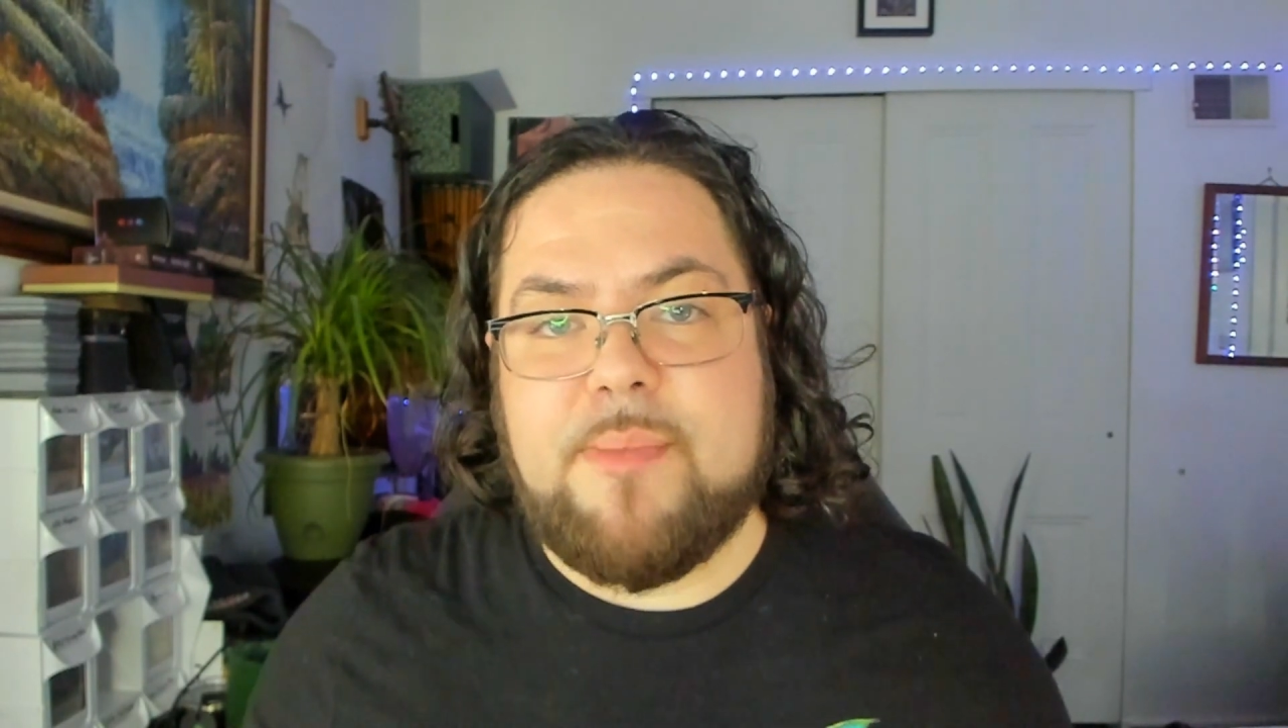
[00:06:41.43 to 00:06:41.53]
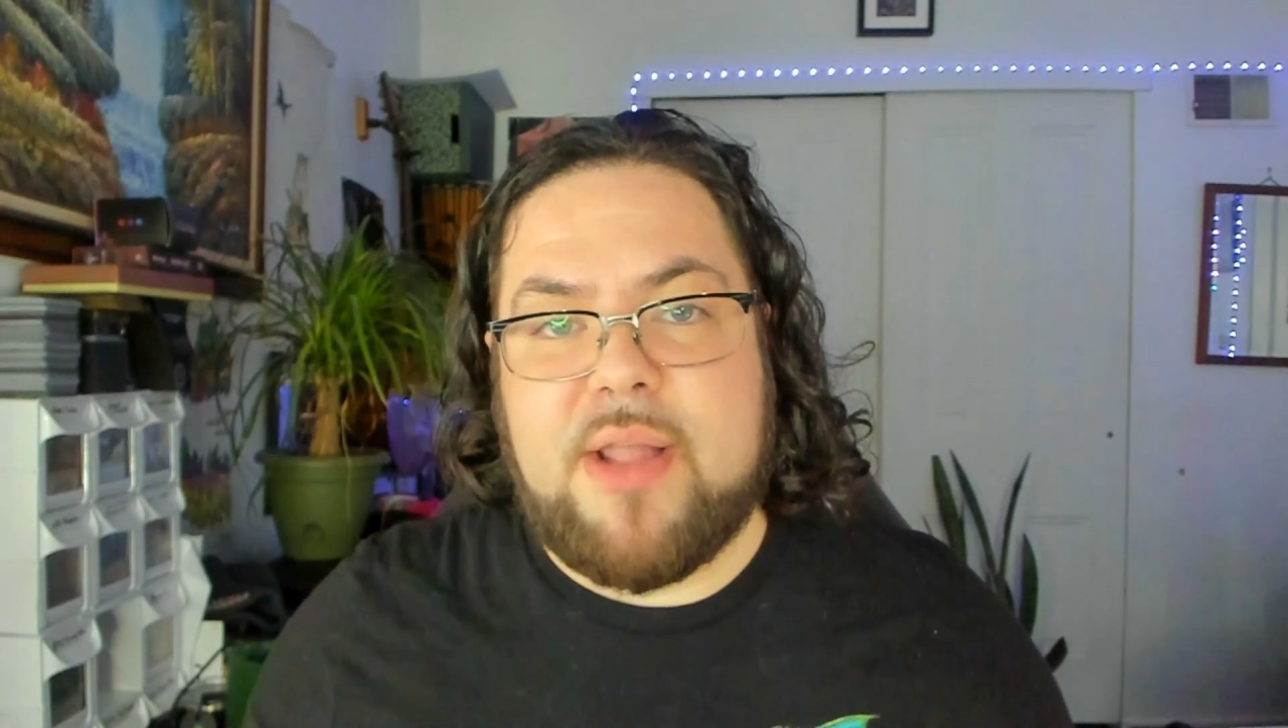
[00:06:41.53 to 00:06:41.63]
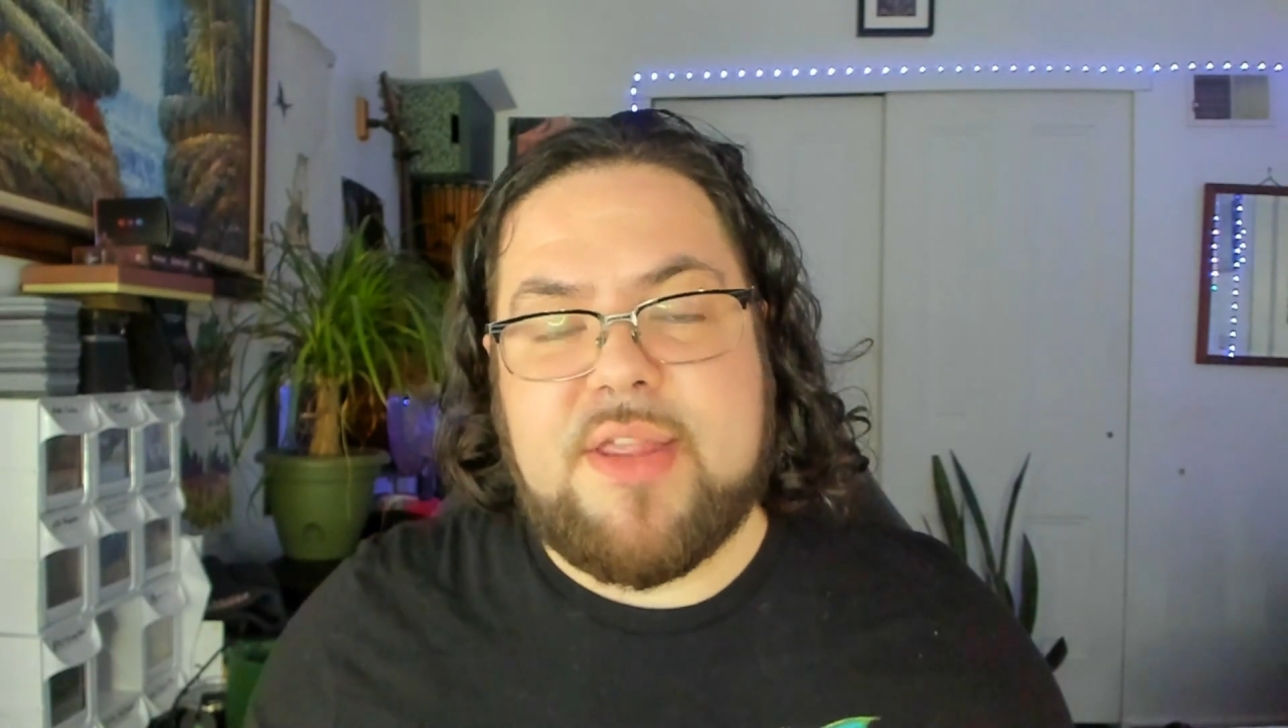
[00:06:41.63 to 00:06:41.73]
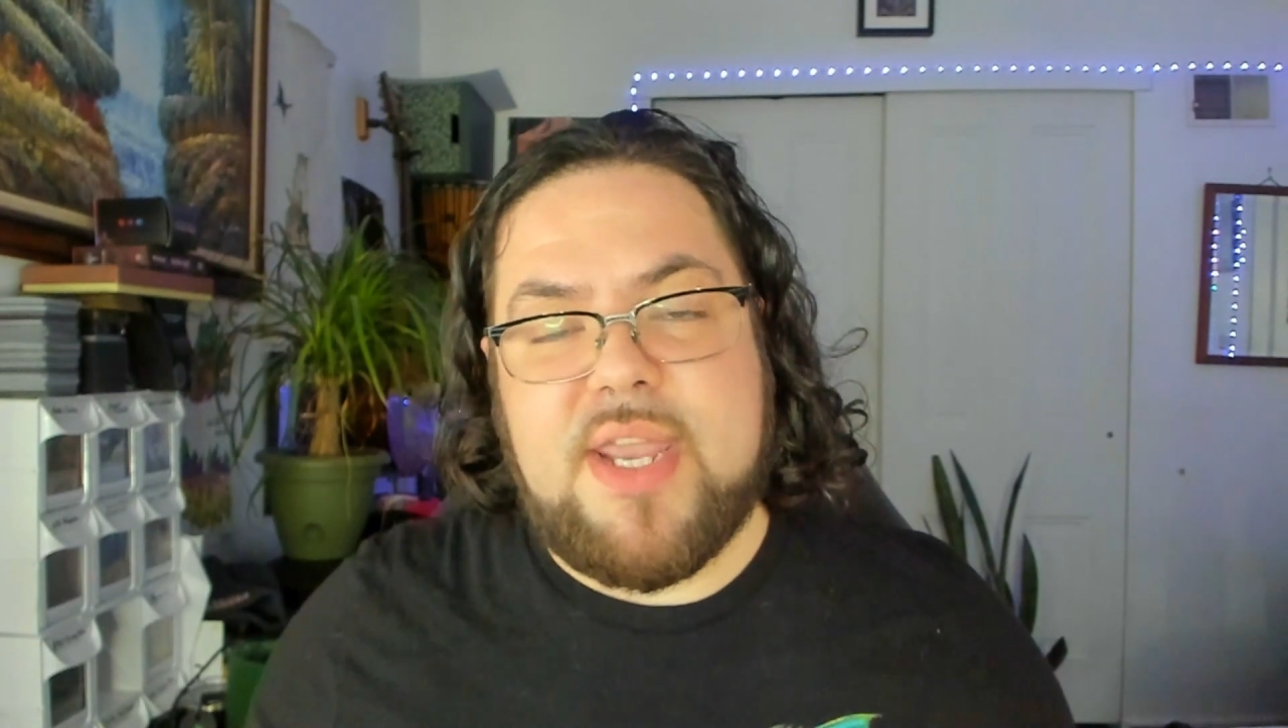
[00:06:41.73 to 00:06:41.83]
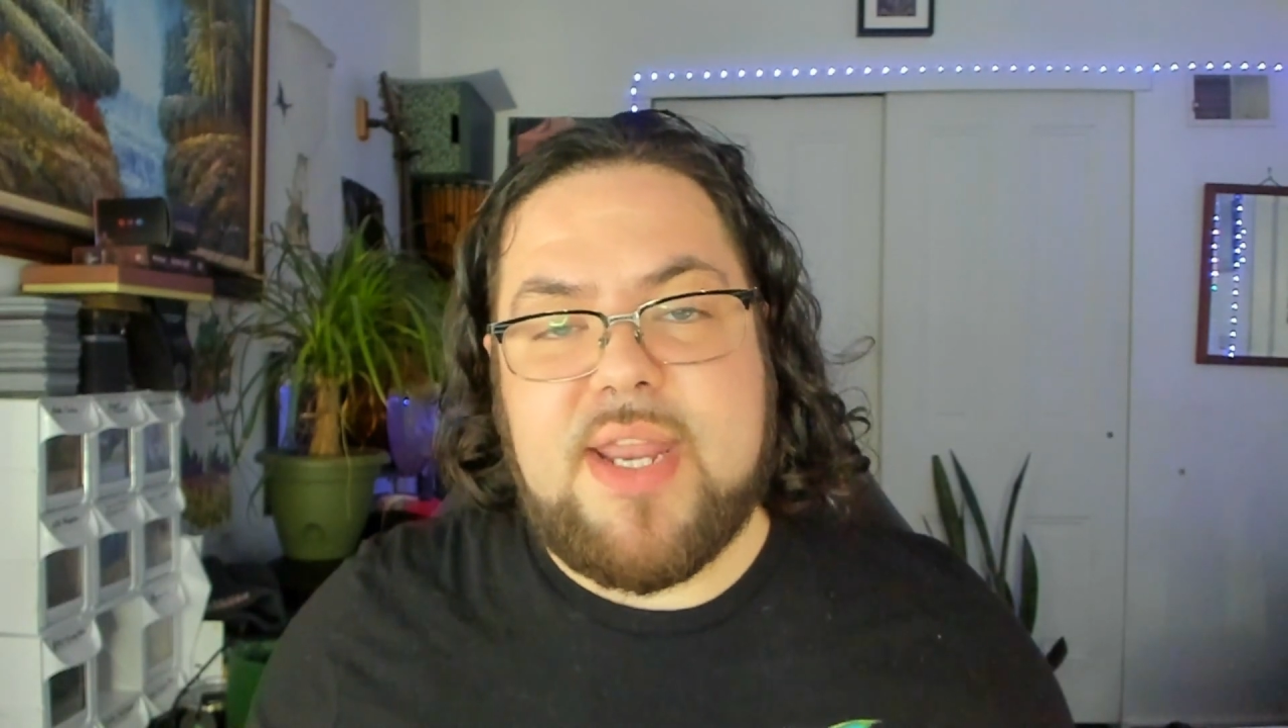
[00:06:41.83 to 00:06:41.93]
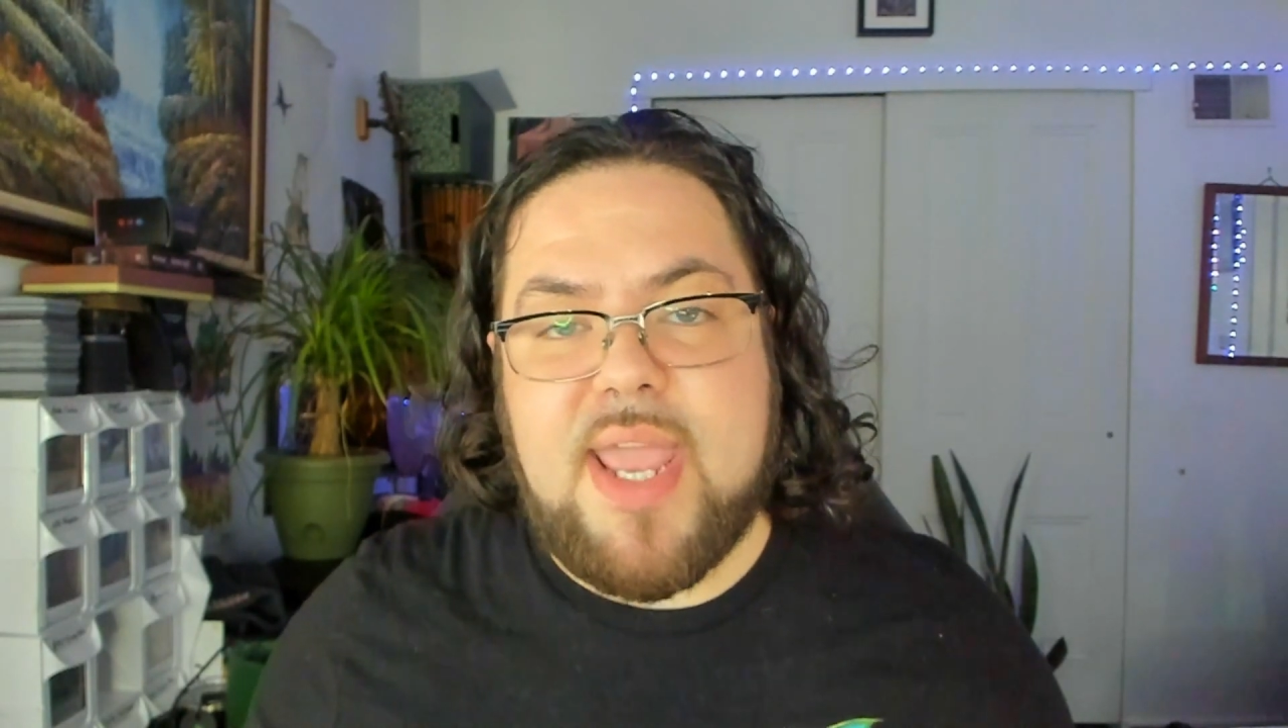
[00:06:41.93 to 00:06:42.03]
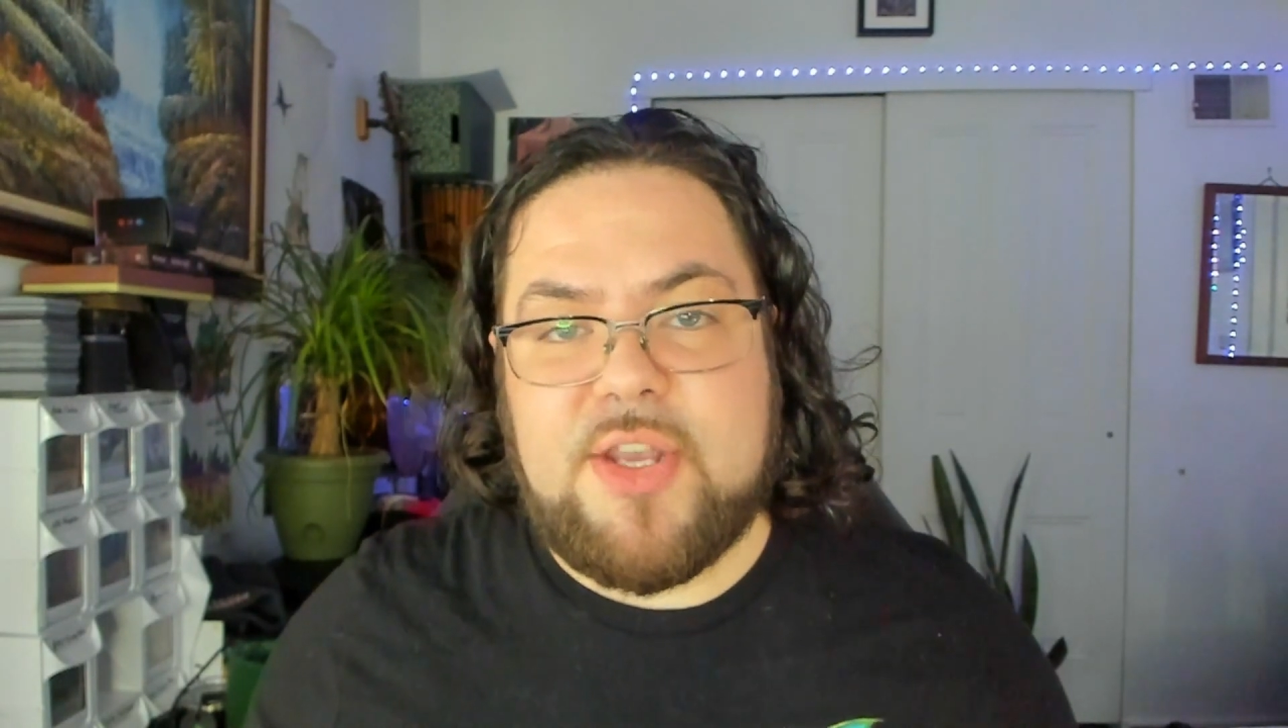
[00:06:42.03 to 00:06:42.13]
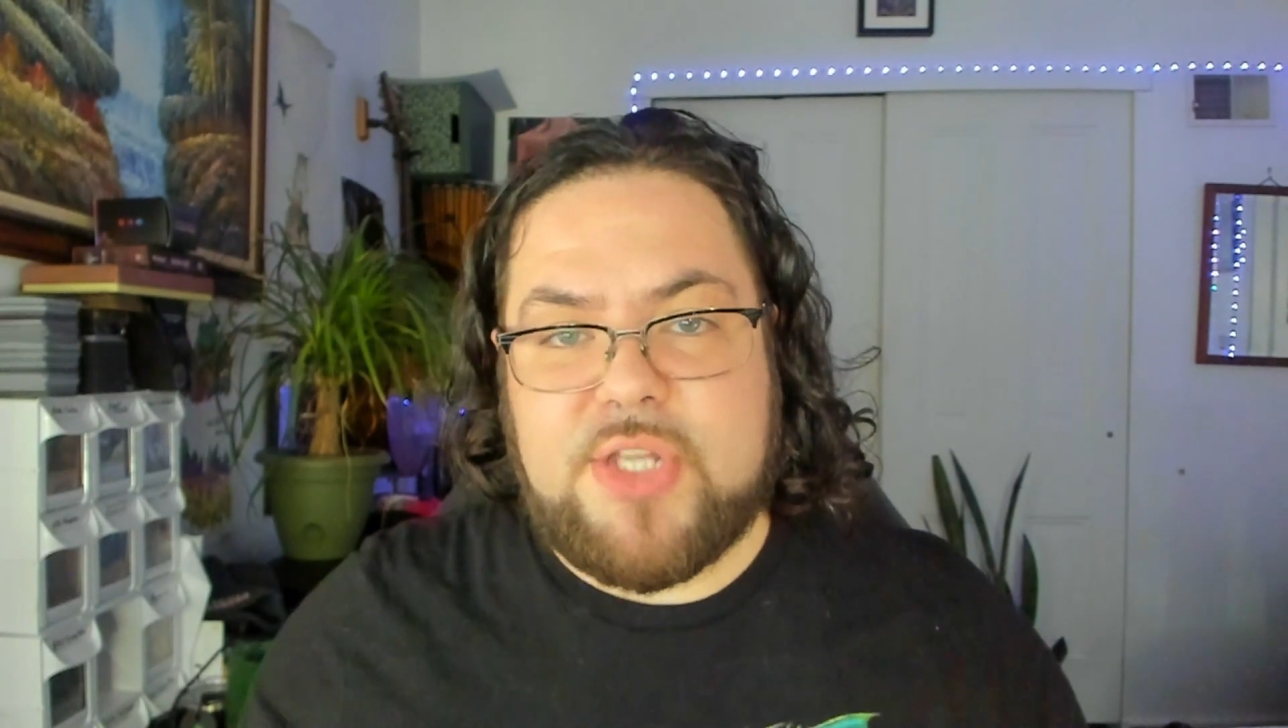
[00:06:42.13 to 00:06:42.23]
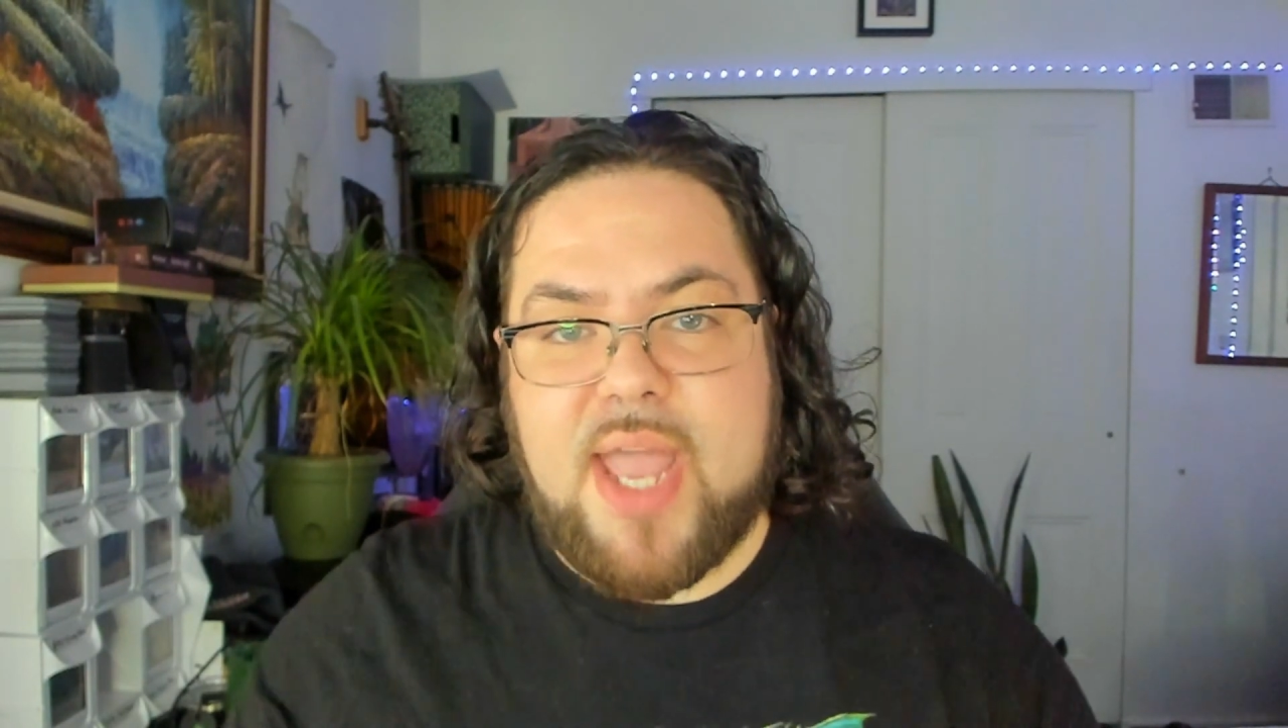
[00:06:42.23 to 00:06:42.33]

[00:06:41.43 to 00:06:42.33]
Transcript: about cEDH